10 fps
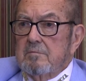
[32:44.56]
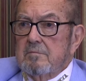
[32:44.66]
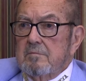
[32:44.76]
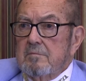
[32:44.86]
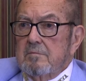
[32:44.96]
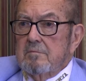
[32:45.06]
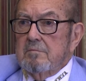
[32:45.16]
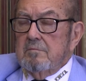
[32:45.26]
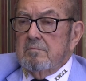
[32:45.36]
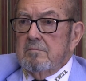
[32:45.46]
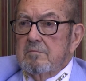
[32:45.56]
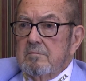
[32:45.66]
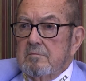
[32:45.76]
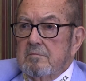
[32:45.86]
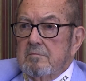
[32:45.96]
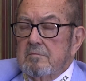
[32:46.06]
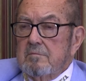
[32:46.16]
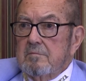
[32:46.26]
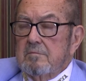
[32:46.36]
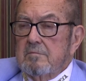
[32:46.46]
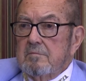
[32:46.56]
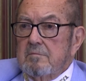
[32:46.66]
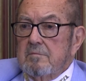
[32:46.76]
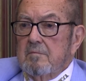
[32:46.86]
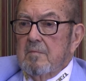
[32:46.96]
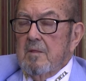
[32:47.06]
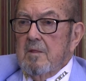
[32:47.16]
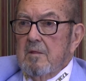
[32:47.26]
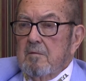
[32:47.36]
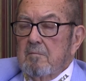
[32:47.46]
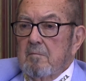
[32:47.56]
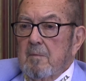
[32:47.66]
No one is speaking in this clip.